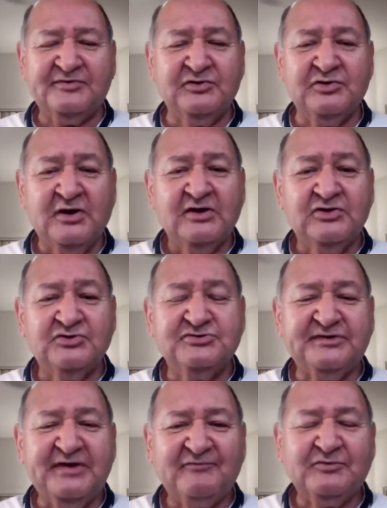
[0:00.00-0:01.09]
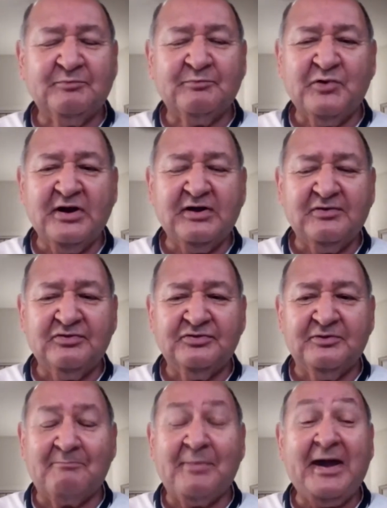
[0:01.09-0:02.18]
So you just have to break
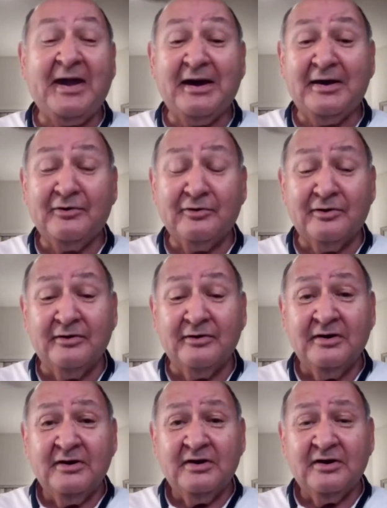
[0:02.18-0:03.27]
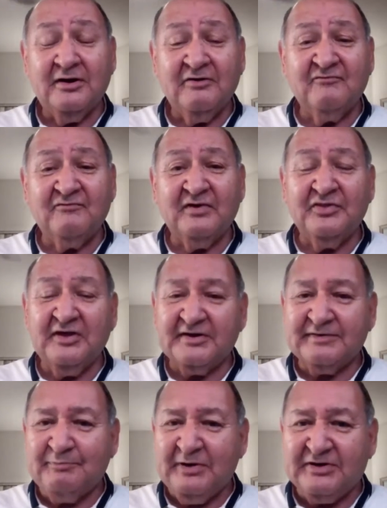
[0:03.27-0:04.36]
the pattern of the
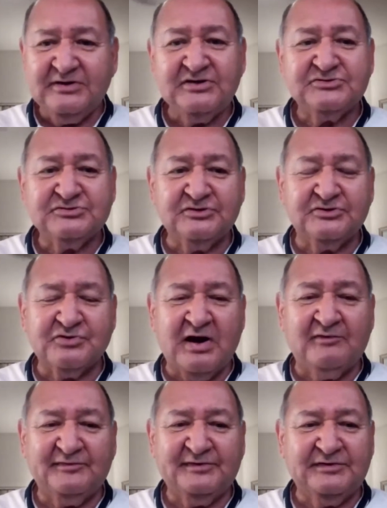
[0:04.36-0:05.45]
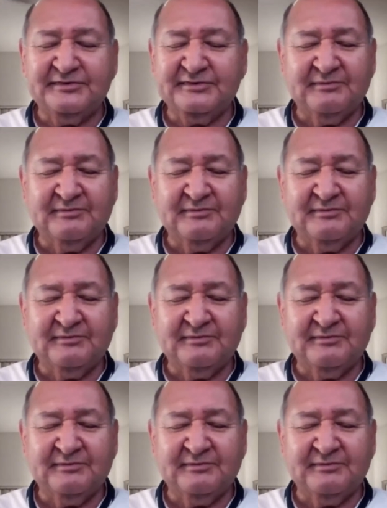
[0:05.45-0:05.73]
expectation of drowsiness.